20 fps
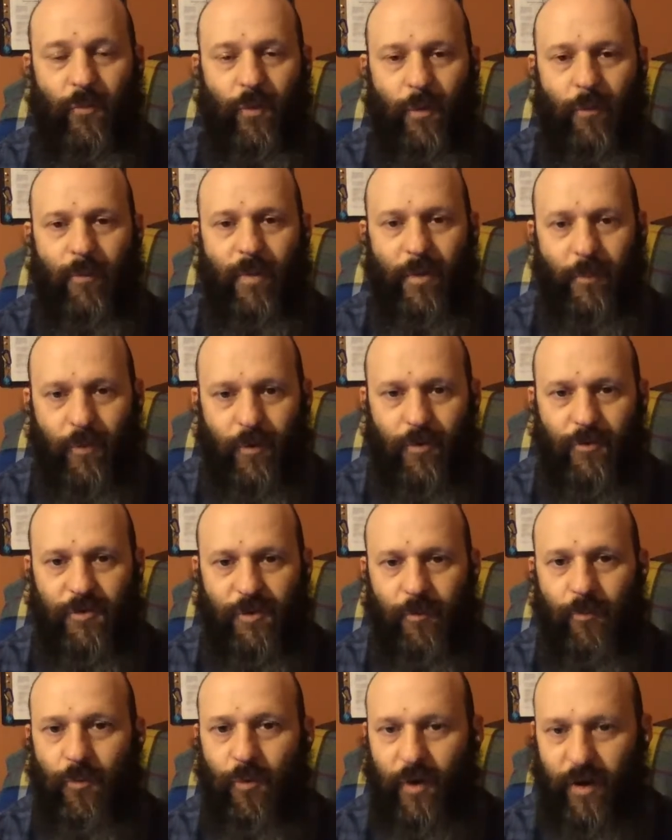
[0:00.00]
Remember
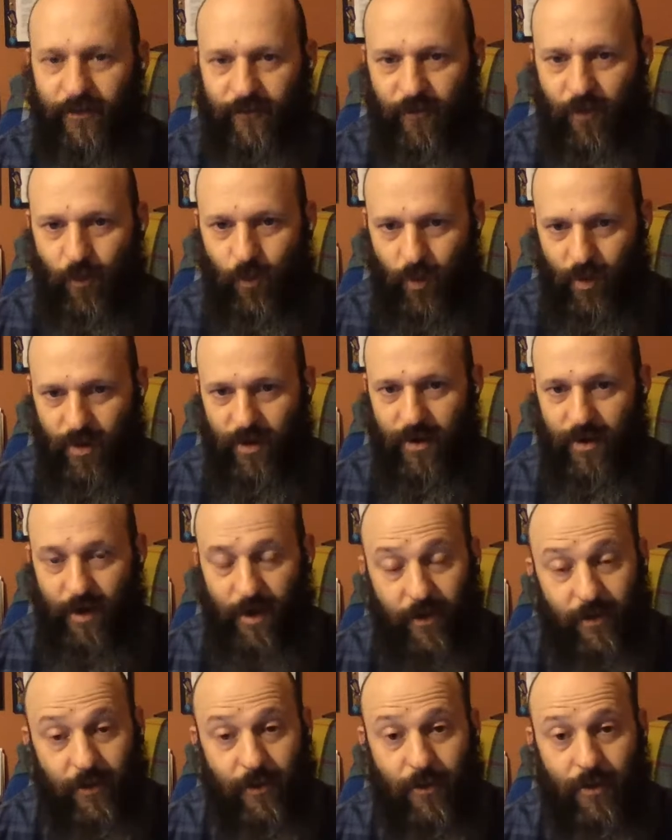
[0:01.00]
to pray for one
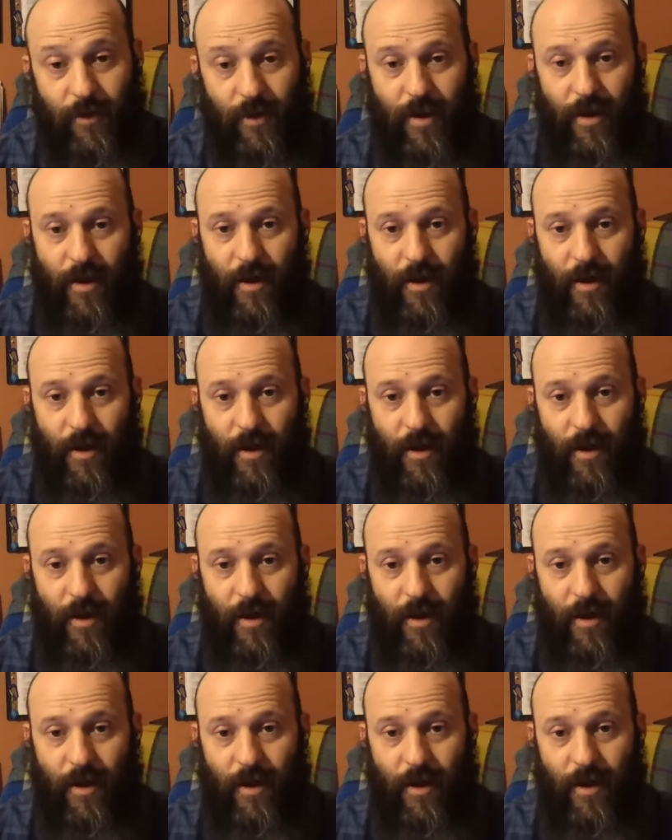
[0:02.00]
another.